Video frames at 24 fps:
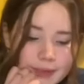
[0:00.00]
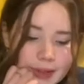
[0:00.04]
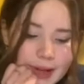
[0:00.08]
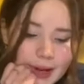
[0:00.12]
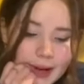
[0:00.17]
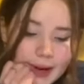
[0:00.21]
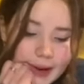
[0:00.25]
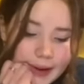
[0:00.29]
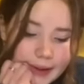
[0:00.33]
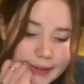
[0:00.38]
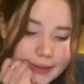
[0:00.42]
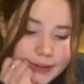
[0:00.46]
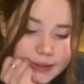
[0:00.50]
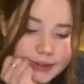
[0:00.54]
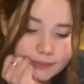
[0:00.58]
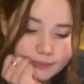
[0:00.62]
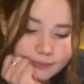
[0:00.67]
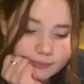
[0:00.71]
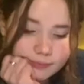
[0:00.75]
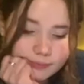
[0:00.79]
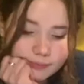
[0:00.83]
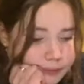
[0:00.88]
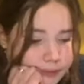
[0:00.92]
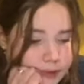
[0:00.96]
And
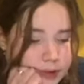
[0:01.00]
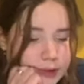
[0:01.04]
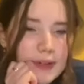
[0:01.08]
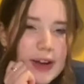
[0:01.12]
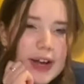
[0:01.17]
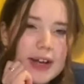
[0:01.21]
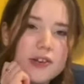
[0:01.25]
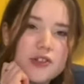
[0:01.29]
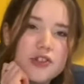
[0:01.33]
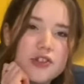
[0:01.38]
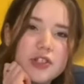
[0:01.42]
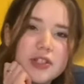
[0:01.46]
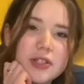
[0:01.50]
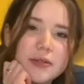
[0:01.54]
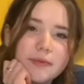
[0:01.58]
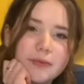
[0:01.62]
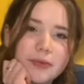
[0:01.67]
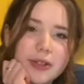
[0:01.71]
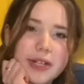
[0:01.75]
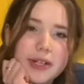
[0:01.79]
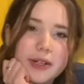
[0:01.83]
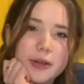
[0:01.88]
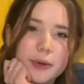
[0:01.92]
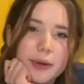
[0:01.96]
the fact she didn't
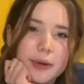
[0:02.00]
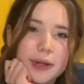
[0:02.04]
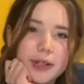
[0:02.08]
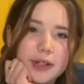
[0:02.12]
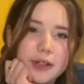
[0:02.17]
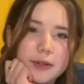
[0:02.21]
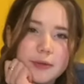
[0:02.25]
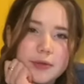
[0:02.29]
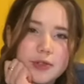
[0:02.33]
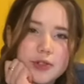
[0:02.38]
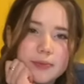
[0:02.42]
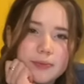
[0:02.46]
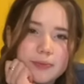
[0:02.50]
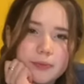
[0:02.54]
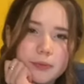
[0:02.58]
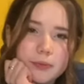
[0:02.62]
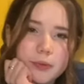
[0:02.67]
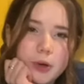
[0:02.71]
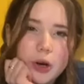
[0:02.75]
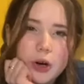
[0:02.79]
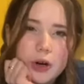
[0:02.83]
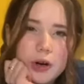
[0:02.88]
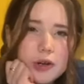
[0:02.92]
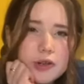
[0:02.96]
read it quicker was
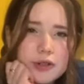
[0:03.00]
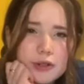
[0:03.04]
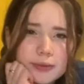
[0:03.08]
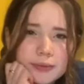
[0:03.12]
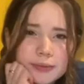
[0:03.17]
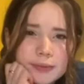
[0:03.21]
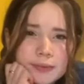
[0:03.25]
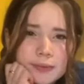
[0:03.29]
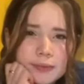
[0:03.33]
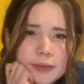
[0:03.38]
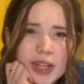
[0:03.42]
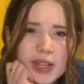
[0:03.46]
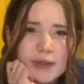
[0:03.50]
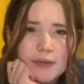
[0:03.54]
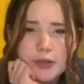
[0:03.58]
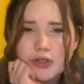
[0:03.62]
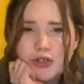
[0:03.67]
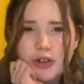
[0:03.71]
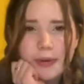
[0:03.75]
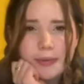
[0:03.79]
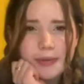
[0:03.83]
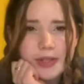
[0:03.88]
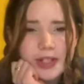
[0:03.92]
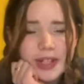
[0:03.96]
odd. If
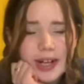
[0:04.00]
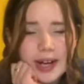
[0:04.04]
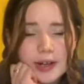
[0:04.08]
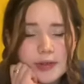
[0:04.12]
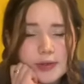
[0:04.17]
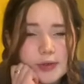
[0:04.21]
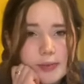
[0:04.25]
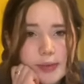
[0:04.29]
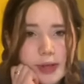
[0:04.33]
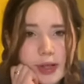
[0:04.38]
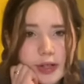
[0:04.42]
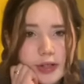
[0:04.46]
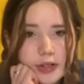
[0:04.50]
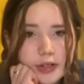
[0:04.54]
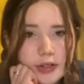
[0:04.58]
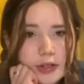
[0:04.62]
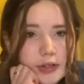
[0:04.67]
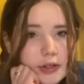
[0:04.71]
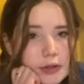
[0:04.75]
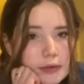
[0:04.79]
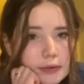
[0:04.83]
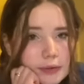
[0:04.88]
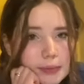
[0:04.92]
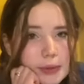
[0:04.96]
you're trapped in a house of
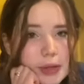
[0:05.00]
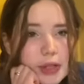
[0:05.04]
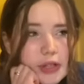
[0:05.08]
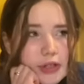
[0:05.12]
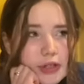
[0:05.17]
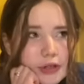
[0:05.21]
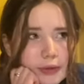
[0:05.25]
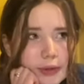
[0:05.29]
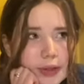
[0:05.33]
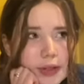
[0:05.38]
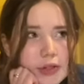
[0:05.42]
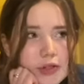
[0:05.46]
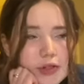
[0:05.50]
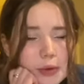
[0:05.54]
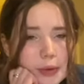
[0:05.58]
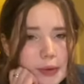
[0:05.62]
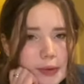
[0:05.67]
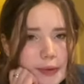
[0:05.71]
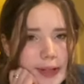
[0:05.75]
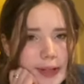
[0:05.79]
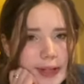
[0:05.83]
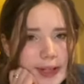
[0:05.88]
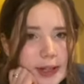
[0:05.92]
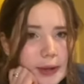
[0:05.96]
murderers, you
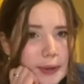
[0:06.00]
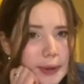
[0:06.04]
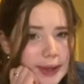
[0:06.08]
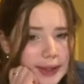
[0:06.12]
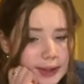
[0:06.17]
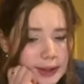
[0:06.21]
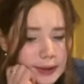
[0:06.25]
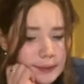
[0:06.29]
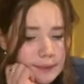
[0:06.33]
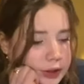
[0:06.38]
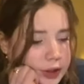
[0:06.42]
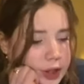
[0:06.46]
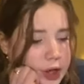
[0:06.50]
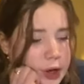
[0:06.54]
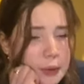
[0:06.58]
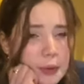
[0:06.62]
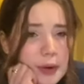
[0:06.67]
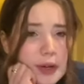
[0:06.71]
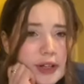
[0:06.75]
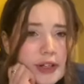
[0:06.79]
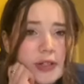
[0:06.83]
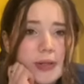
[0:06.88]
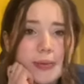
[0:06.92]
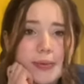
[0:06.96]
would read it quicker. No
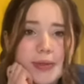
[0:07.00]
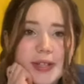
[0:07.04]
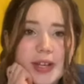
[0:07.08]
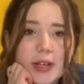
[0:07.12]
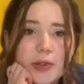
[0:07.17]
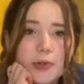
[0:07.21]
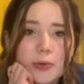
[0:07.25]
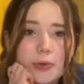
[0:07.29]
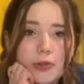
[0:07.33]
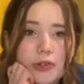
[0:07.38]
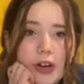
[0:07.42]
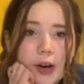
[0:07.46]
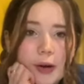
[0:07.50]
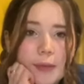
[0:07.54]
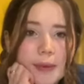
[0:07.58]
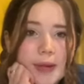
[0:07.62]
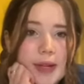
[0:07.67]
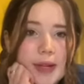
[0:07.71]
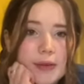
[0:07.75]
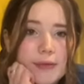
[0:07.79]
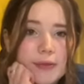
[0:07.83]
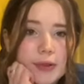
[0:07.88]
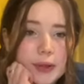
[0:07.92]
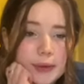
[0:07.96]
one is obsessed with
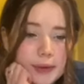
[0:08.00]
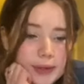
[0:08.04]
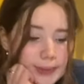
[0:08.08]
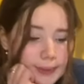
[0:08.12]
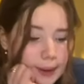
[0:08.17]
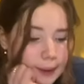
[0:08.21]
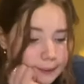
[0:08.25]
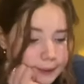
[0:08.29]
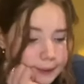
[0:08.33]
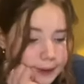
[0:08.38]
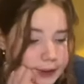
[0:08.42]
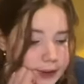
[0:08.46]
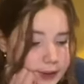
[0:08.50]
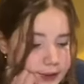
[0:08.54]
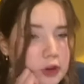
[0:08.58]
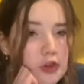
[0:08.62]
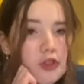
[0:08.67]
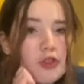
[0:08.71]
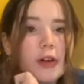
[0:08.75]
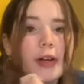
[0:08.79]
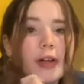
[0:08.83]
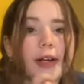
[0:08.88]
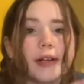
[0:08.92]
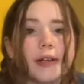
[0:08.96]
Jeremy even though he's married. The
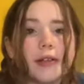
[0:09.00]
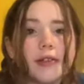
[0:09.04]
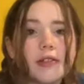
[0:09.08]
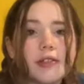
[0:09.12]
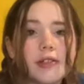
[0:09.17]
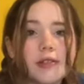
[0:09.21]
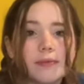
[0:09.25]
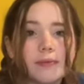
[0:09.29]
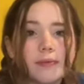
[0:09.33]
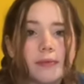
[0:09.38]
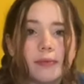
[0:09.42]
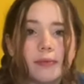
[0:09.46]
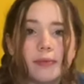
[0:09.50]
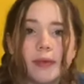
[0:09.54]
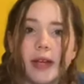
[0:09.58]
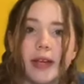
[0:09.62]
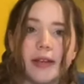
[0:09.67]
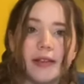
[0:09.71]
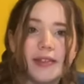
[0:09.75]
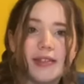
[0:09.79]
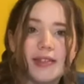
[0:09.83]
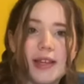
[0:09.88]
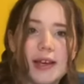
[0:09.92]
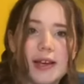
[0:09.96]
triggers,
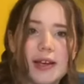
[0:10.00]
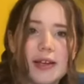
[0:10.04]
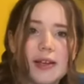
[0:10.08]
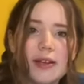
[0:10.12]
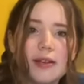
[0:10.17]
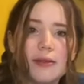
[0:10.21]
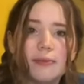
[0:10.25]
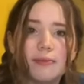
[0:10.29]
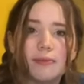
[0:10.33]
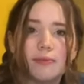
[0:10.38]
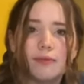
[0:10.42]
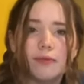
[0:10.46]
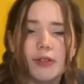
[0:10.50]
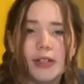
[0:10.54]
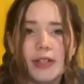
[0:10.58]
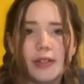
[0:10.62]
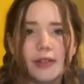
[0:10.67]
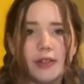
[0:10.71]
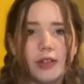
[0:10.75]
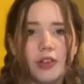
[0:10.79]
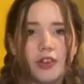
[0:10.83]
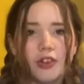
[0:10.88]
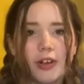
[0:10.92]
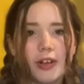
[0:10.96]
insane.
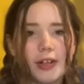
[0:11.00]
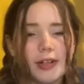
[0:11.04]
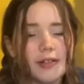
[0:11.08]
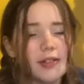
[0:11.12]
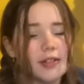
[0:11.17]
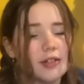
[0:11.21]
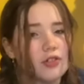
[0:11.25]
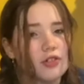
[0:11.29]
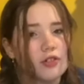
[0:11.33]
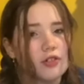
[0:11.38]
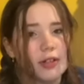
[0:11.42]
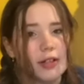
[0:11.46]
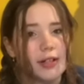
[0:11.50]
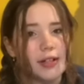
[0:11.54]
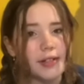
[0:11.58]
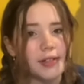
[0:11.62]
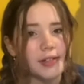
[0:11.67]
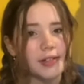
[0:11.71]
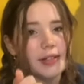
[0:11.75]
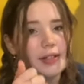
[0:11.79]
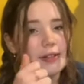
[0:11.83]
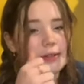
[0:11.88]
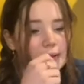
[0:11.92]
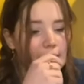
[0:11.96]
Read the triggers, it's
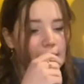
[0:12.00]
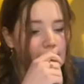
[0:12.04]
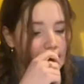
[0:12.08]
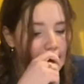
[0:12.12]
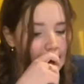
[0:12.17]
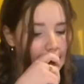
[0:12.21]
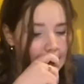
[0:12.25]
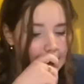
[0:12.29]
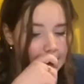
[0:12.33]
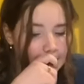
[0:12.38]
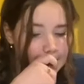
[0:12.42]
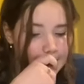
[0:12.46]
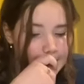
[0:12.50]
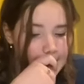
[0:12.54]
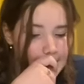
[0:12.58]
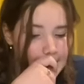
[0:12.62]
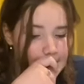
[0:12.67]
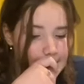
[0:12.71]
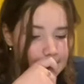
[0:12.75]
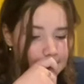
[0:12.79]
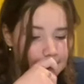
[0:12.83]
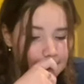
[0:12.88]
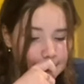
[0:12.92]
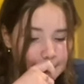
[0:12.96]
crazy.
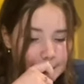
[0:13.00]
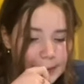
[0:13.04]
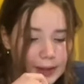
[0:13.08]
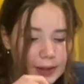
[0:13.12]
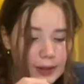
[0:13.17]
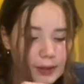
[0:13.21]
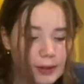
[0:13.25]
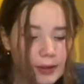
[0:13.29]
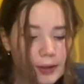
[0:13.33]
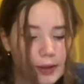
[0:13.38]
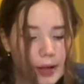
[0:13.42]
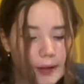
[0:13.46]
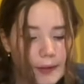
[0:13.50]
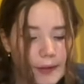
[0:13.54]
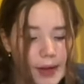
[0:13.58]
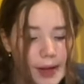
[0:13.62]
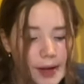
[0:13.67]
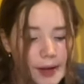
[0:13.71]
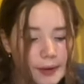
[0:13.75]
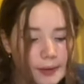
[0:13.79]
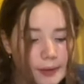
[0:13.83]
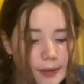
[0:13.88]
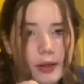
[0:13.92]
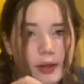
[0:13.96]
And
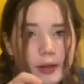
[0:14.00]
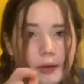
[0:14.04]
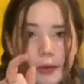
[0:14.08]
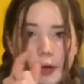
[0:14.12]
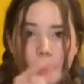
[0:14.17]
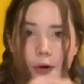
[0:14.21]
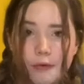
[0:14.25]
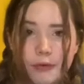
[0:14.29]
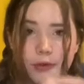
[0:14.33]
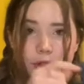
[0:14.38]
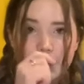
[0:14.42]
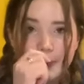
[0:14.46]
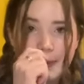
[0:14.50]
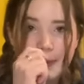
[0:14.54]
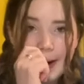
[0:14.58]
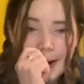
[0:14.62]
then go through some